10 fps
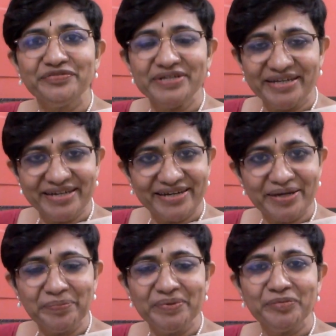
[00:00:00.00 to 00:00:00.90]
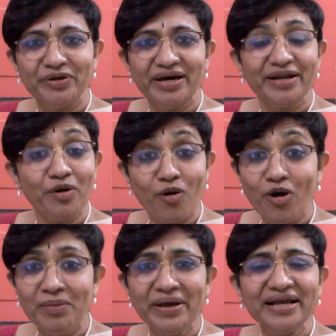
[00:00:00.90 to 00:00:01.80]
setting it up in Munnar, and
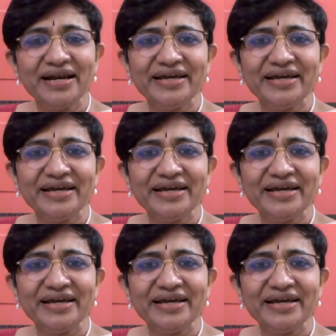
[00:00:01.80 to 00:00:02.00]
all my